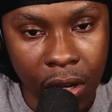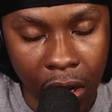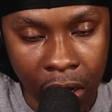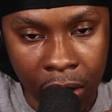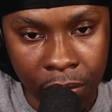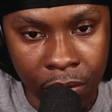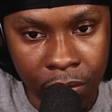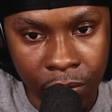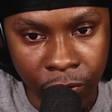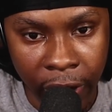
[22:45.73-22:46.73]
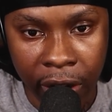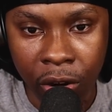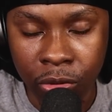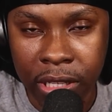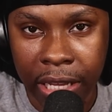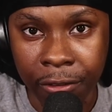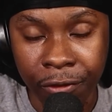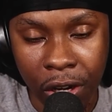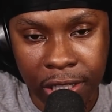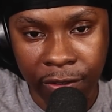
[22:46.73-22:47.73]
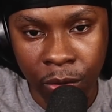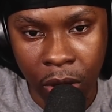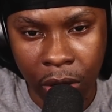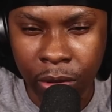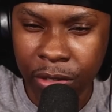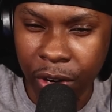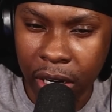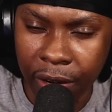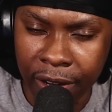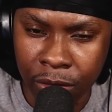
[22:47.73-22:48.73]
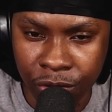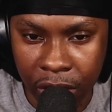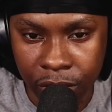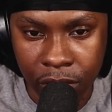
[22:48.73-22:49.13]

Rhyhorn was, like, the first ever one. Or was it Rhyhorn? I think it was Rhyhorn.